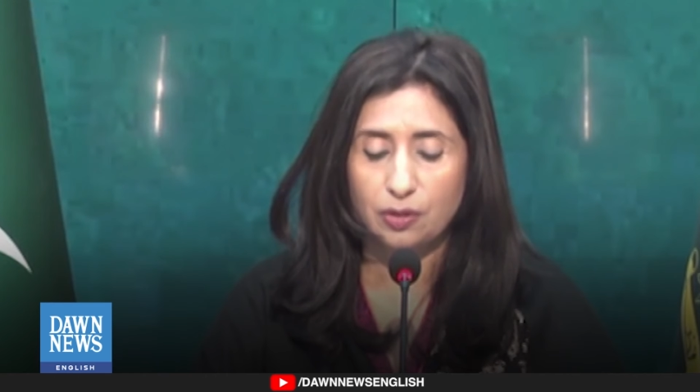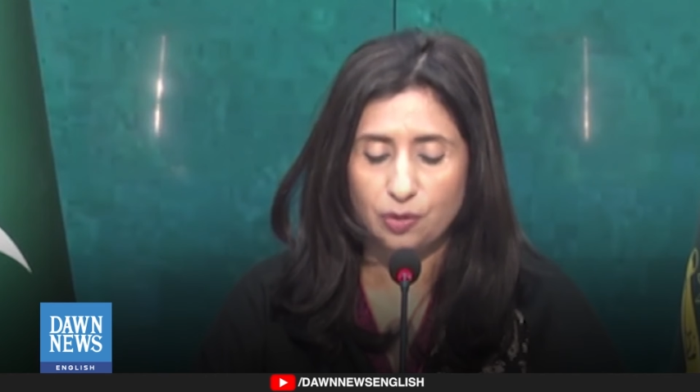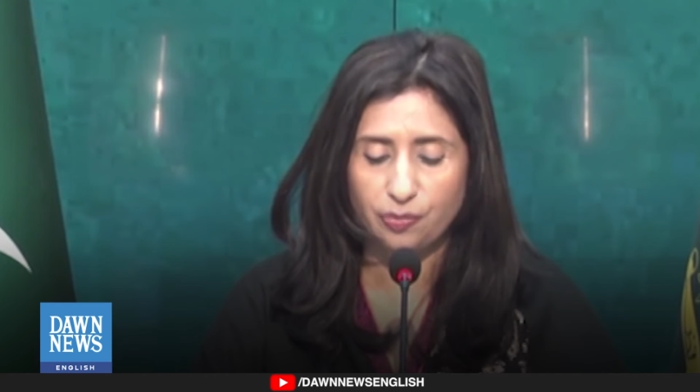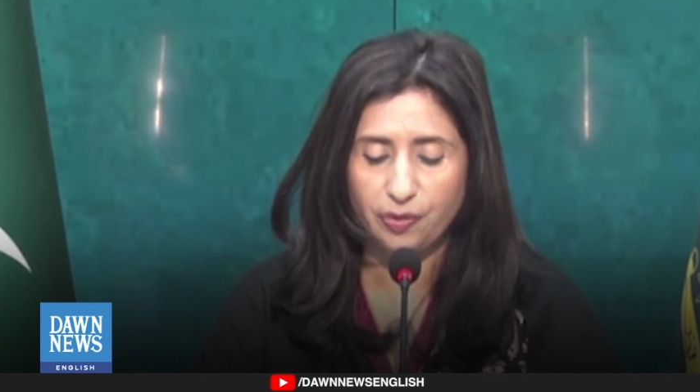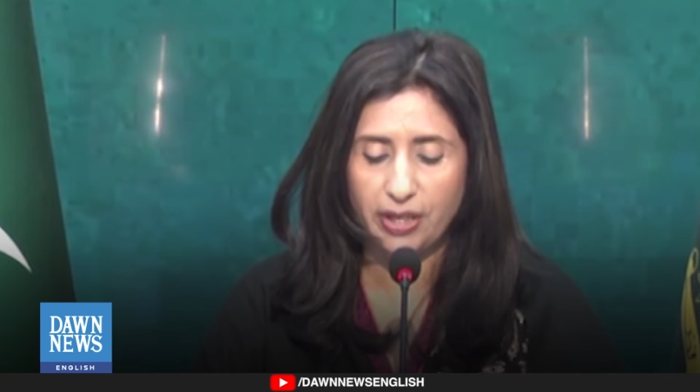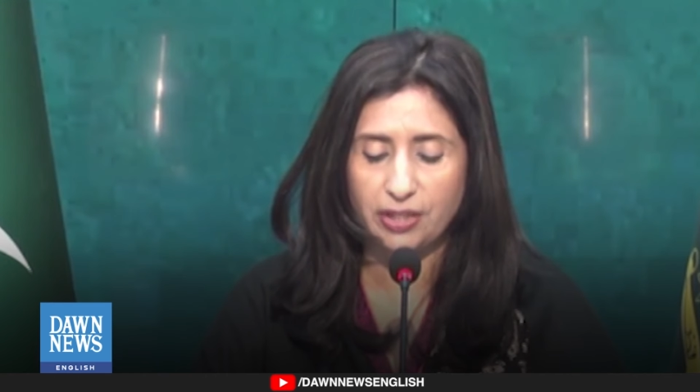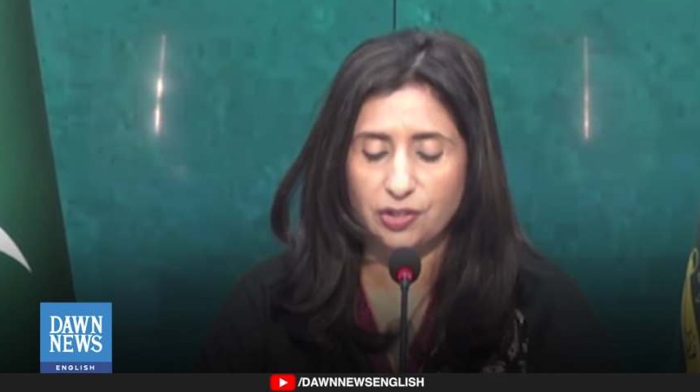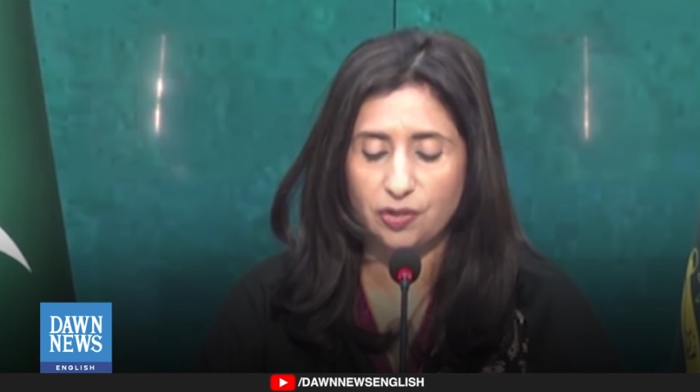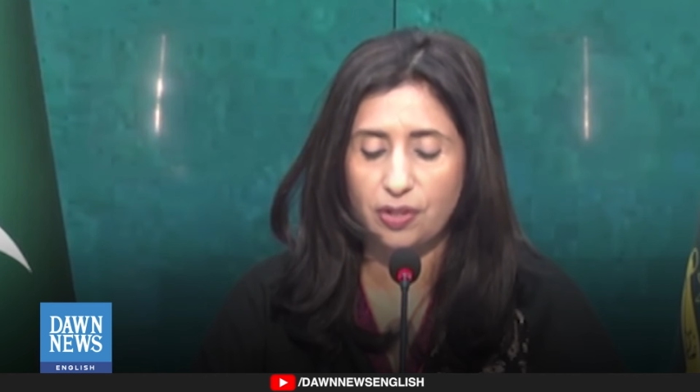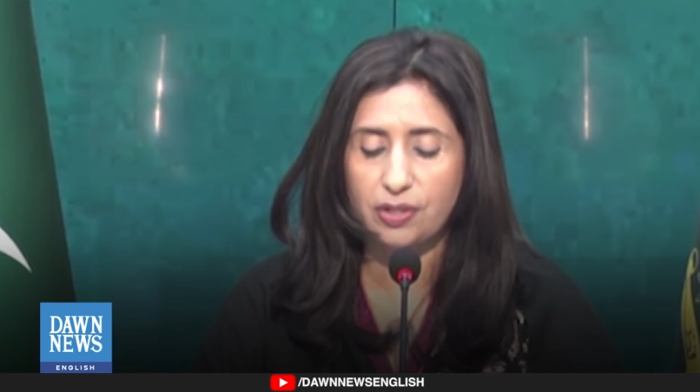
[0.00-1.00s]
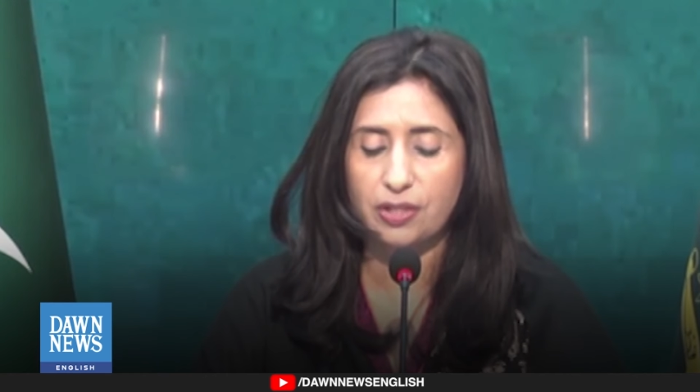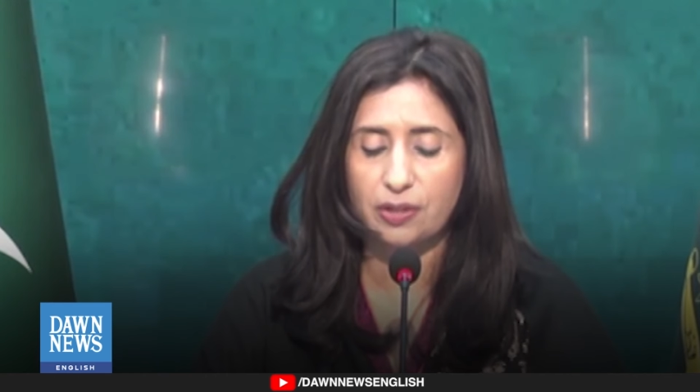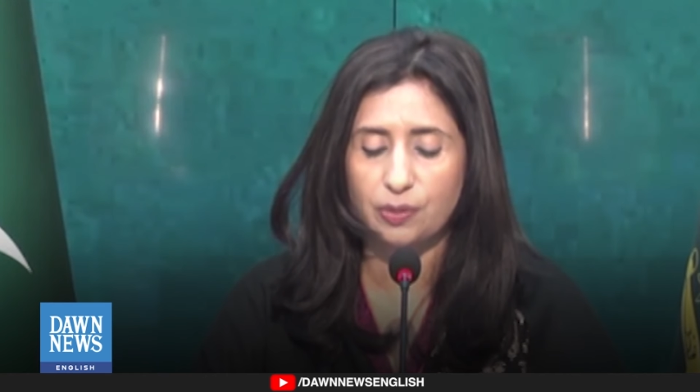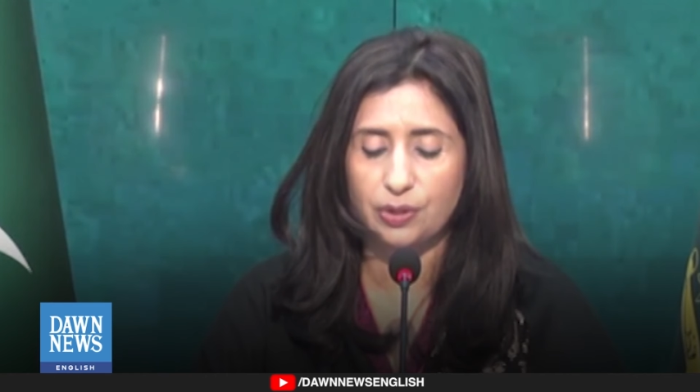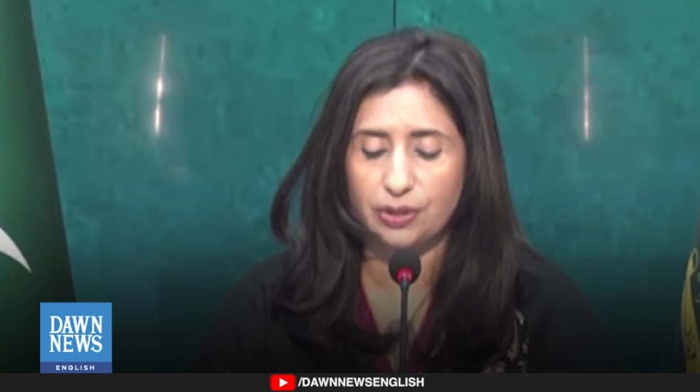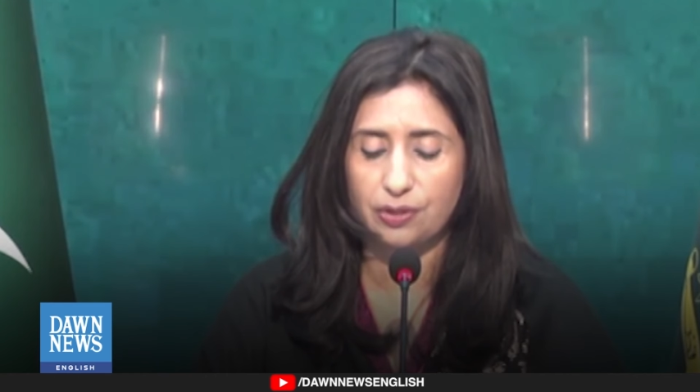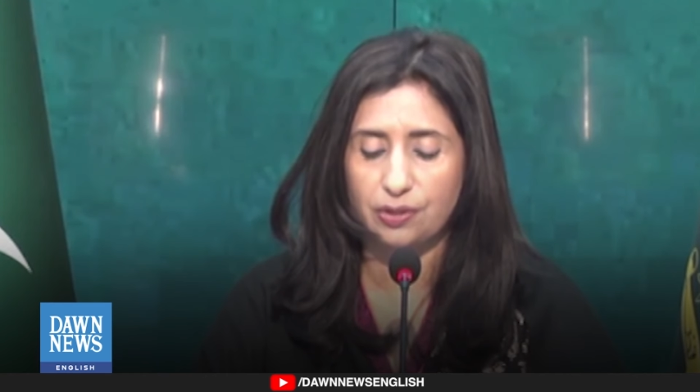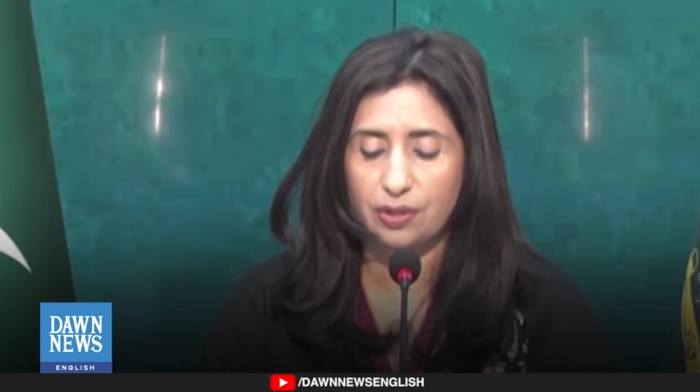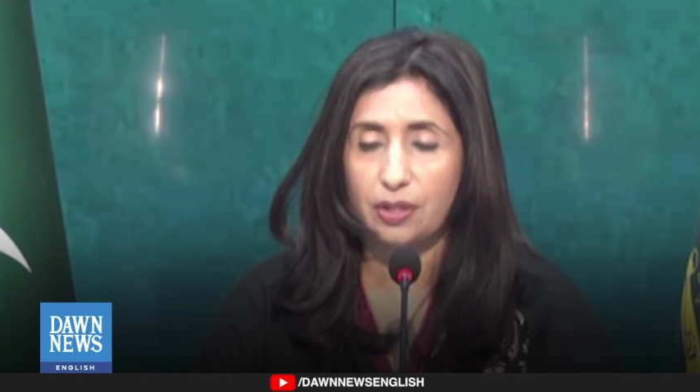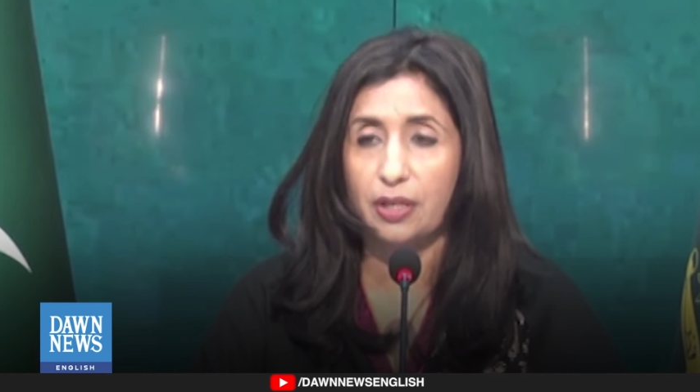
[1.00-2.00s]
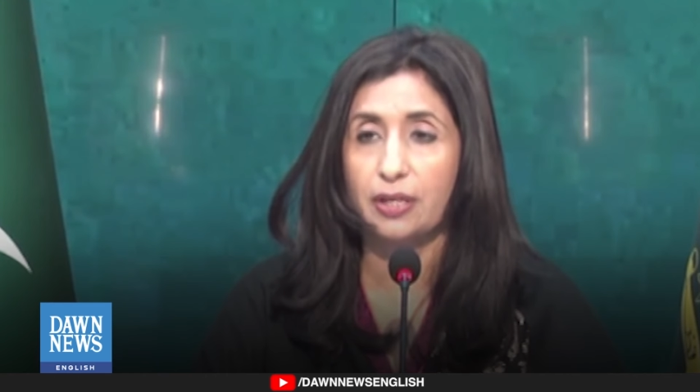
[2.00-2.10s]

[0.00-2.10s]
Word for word: to find joint solutions